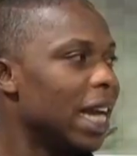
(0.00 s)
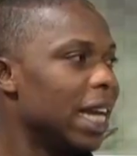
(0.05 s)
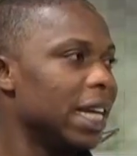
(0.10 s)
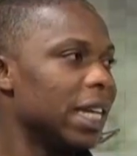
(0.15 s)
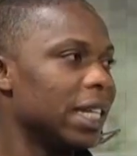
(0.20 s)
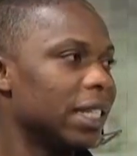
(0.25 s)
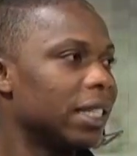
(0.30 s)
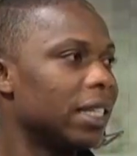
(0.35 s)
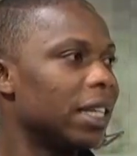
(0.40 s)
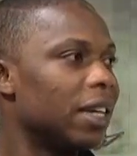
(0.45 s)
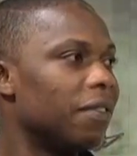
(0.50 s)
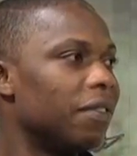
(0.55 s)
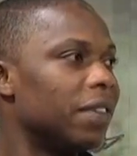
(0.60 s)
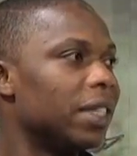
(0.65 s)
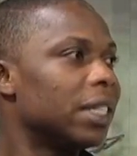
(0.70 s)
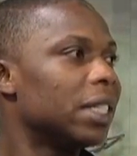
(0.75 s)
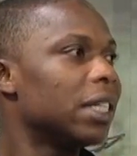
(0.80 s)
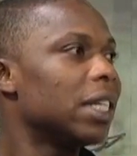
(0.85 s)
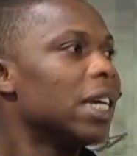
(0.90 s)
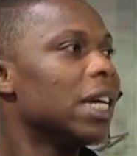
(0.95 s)
and the
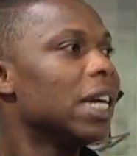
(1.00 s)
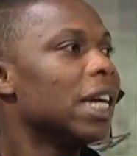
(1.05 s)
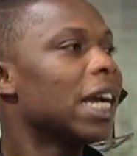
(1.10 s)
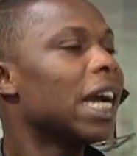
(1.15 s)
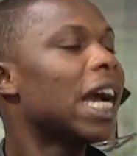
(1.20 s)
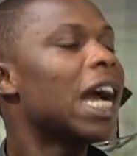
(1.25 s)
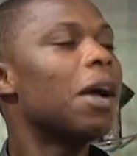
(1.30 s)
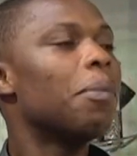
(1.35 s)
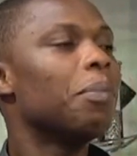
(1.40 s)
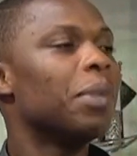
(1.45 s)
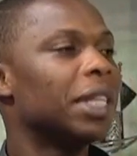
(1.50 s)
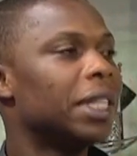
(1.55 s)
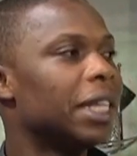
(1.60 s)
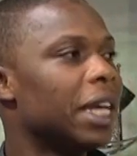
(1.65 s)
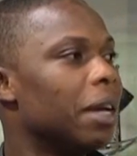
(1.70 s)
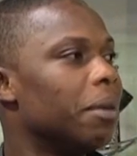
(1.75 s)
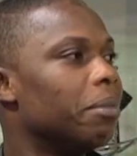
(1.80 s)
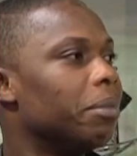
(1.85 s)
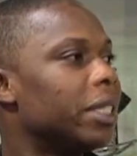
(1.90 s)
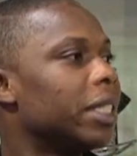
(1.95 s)
cervix can be
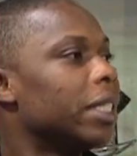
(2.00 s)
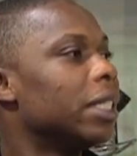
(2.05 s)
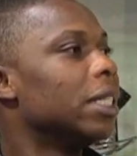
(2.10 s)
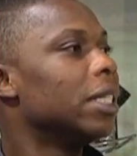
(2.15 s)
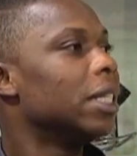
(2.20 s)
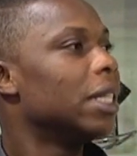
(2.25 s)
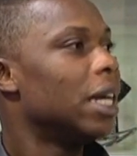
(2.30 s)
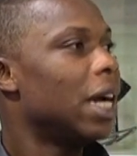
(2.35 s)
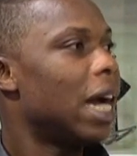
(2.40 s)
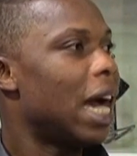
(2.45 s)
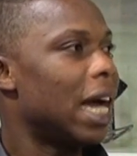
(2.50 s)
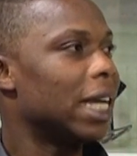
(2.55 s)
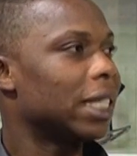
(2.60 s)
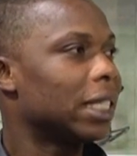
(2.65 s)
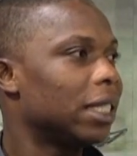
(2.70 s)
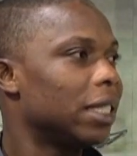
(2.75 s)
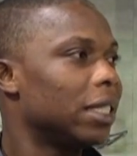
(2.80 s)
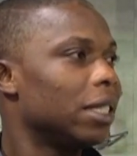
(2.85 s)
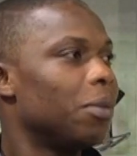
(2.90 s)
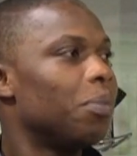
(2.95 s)
termed
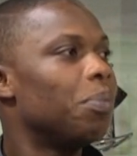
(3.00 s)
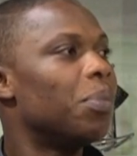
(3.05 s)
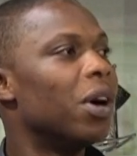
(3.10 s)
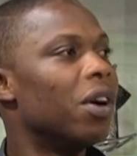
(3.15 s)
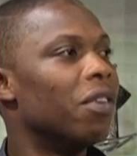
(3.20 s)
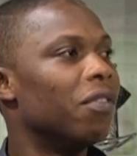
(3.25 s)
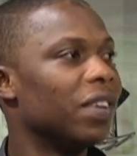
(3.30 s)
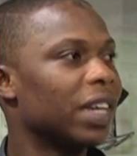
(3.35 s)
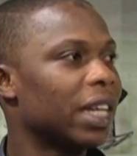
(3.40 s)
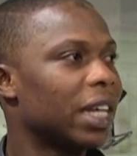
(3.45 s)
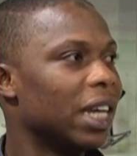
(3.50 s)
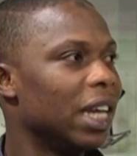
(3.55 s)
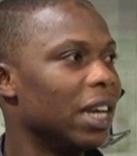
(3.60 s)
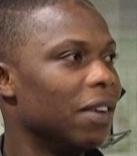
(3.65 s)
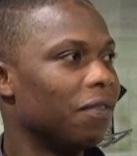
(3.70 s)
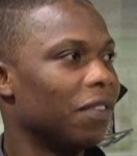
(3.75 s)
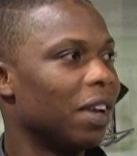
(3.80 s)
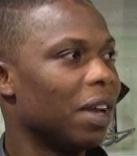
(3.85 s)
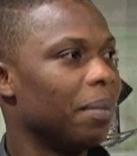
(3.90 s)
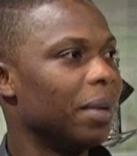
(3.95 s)
as pelvic
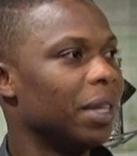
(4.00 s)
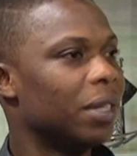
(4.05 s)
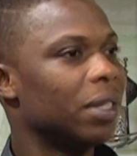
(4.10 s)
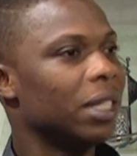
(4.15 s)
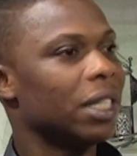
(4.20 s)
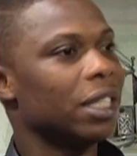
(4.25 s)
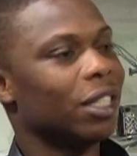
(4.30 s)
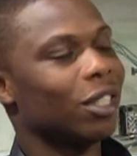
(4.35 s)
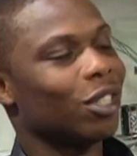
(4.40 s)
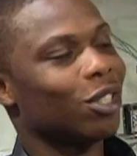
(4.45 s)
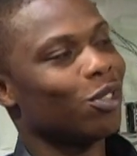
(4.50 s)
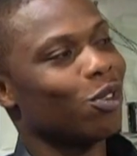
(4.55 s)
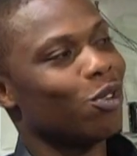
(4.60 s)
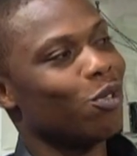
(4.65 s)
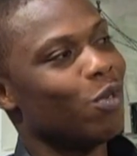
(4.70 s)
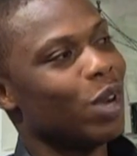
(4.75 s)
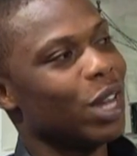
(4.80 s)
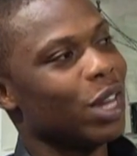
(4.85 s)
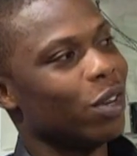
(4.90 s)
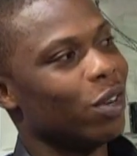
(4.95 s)
inflammatory disease. So
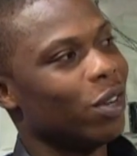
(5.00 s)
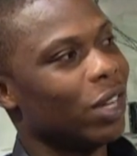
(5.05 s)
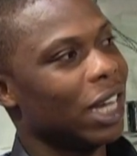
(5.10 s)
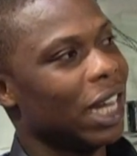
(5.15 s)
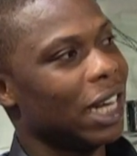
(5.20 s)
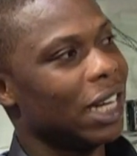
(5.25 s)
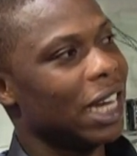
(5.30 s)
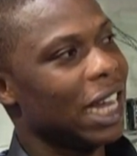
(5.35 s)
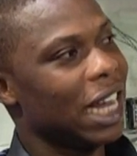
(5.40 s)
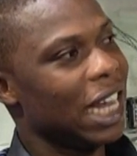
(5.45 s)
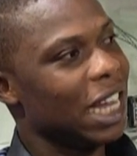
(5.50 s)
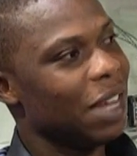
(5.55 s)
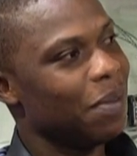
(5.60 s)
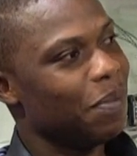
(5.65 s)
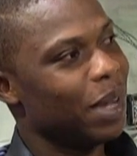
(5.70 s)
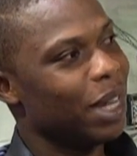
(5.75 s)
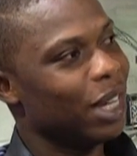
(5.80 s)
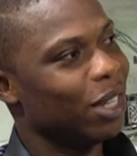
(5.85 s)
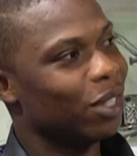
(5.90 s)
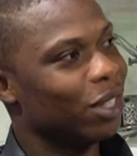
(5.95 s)
when you look at the
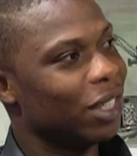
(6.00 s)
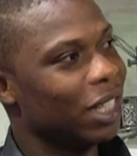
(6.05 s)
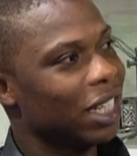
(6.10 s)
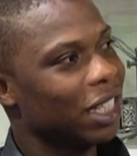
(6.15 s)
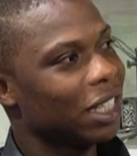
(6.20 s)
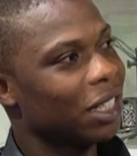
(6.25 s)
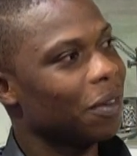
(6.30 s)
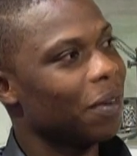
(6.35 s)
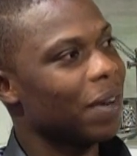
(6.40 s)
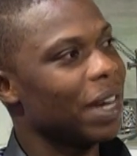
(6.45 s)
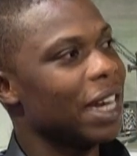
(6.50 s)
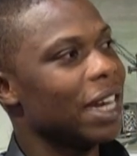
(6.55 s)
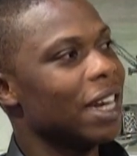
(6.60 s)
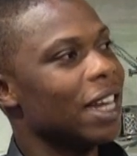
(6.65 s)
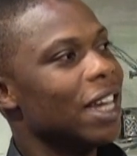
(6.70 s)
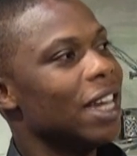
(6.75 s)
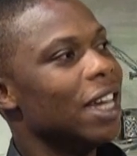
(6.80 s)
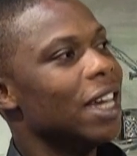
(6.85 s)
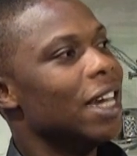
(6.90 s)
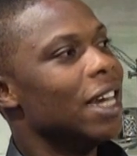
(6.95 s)
image on the screen,
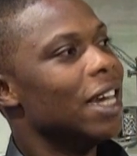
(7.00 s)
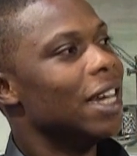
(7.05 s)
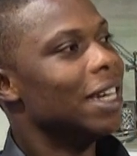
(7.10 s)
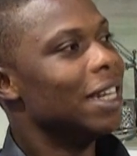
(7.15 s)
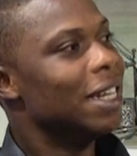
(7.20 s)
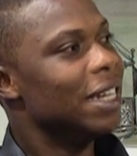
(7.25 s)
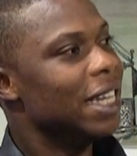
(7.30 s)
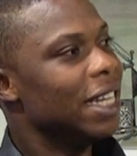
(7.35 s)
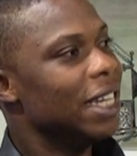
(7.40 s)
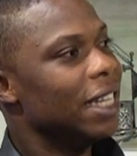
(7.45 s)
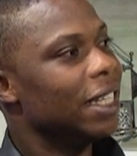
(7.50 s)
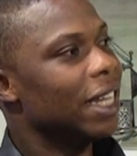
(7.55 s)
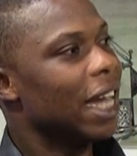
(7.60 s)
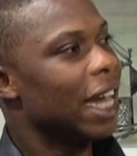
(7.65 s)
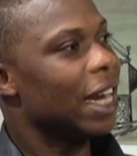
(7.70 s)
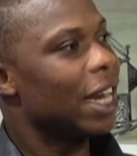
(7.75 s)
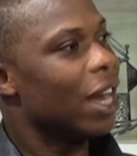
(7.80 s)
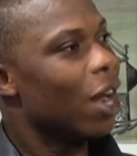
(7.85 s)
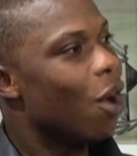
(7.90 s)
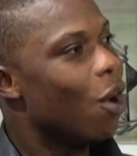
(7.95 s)
these
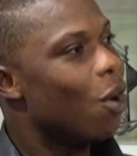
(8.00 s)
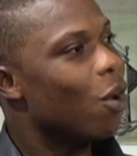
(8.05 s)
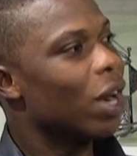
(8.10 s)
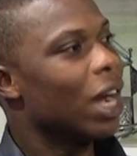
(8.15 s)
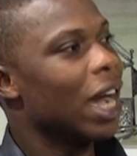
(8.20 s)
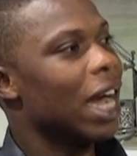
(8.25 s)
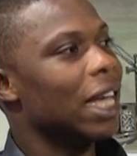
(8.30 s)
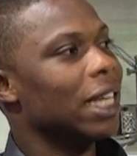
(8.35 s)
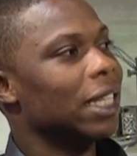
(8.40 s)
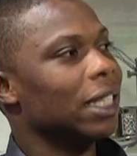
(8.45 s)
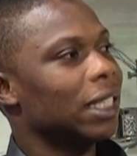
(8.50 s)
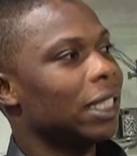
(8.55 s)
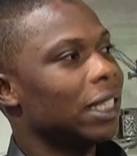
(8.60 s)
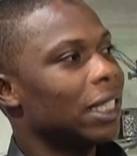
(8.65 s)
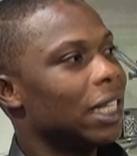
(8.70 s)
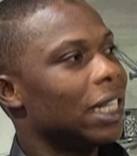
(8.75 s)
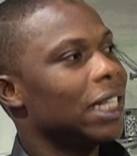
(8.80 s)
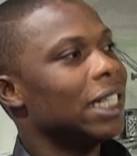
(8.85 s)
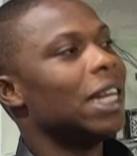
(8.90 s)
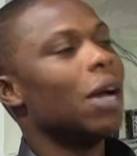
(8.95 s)
are the organs
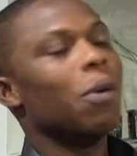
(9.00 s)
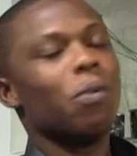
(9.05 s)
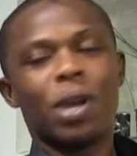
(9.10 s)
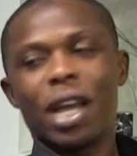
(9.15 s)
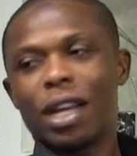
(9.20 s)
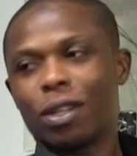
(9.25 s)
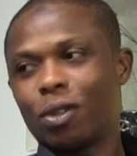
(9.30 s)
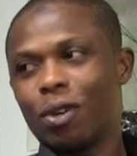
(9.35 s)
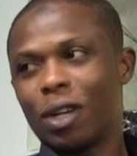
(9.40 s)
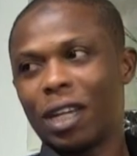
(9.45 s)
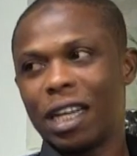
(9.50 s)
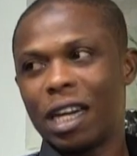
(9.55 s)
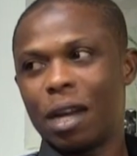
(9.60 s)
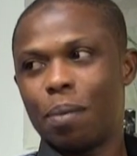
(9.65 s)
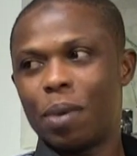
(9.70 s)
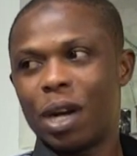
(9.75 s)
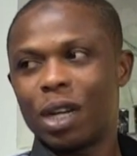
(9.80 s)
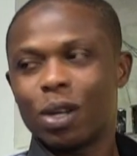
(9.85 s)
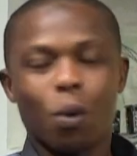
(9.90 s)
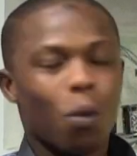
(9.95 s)
that we are talking
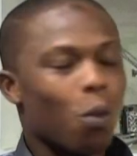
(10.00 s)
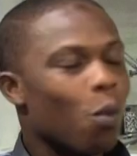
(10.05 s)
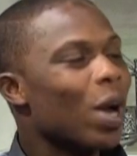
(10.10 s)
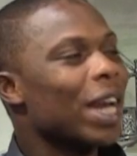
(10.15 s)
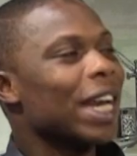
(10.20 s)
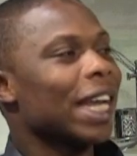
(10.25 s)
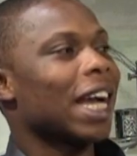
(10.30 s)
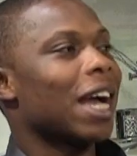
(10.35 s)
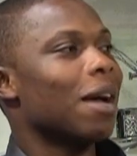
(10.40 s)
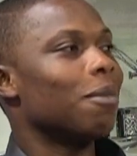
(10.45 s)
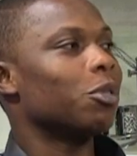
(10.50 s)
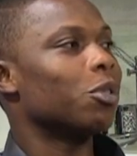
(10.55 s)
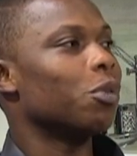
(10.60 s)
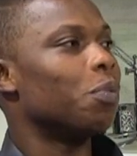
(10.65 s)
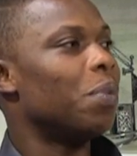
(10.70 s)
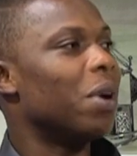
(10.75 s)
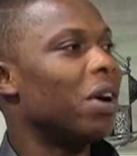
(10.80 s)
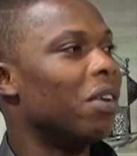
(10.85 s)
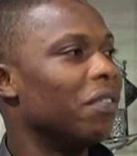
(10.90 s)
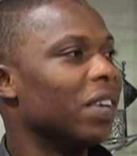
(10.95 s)
about when it comes to
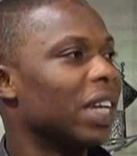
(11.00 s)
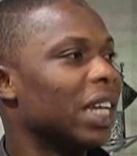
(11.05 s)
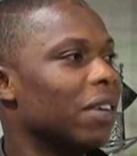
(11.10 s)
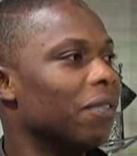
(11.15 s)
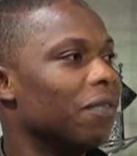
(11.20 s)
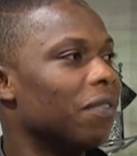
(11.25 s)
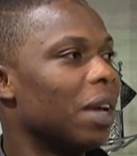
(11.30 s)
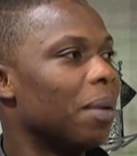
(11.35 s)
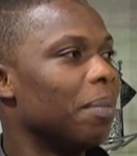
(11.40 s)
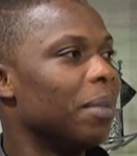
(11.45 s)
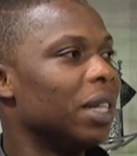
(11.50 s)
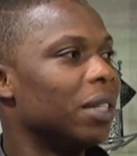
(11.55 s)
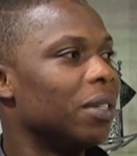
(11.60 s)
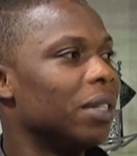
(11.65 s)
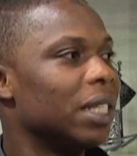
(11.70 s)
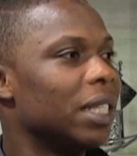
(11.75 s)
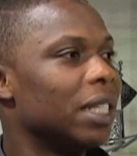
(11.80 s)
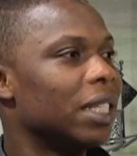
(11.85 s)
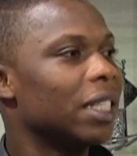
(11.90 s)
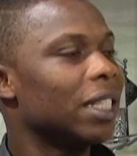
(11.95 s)
pelvic
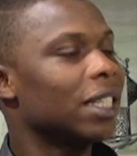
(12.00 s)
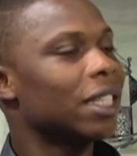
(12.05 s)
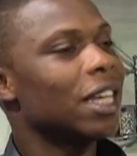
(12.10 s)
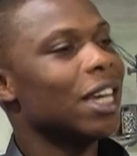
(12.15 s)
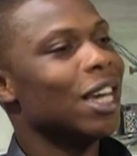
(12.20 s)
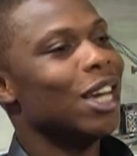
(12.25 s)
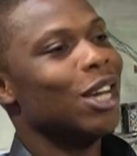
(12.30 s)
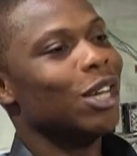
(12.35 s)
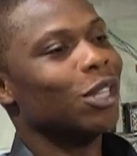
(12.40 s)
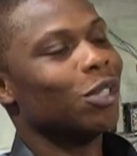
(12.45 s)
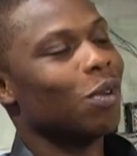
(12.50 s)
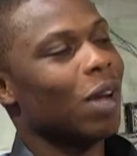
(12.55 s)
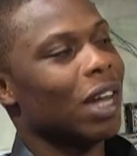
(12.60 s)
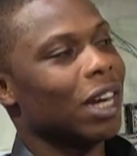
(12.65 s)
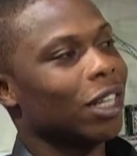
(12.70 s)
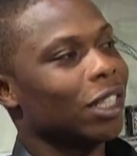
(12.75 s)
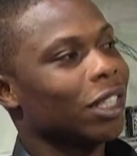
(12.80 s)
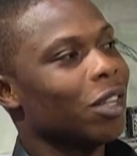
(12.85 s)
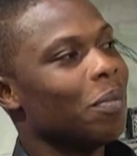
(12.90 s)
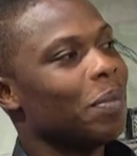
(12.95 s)
inflammatory disease. So
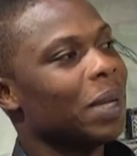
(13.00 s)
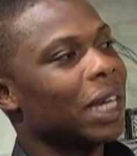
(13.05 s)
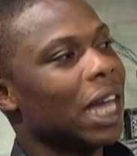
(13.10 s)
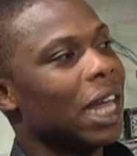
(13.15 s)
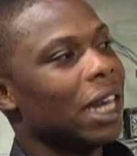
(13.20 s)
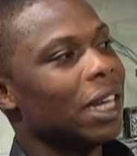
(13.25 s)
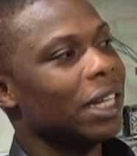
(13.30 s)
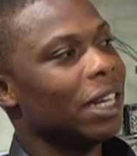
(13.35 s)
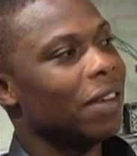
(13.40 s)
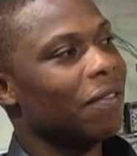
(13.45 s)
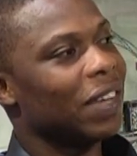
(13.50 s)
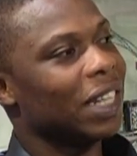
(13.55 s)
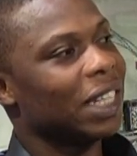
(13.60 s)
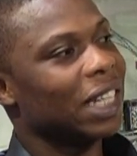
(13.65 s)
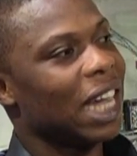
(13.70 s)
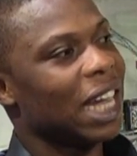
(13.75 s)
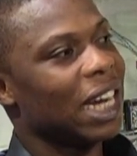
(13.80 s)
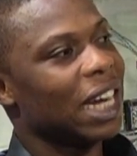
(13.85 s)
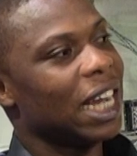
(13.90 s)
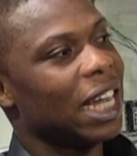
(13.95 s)
anatomically, the
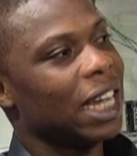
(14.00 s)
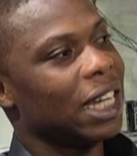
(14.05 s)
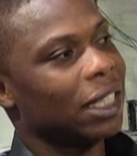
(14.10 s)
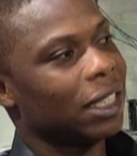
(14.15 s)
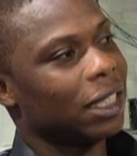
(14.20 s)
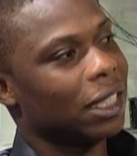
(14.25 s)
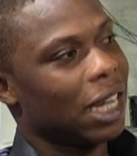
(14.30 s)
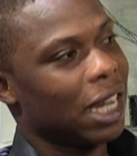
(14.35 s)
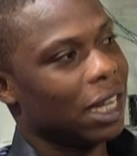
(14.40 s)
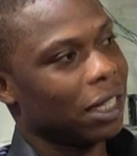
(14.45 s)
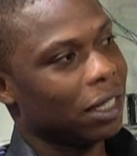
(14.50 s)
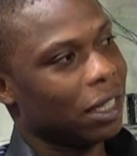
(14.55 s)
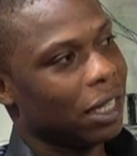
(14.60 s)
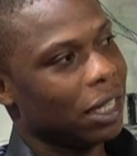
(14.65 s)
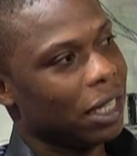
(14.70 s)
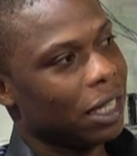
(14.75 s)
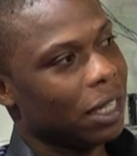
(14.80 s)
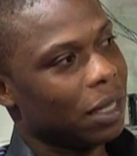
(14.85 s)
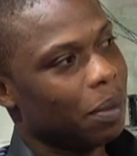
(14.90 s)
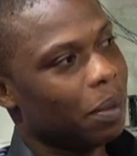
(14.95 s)
vagina is
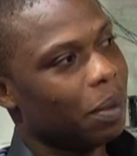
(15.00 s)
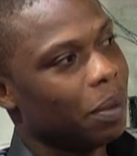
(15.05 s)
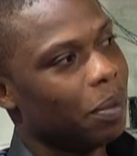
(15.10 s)
actually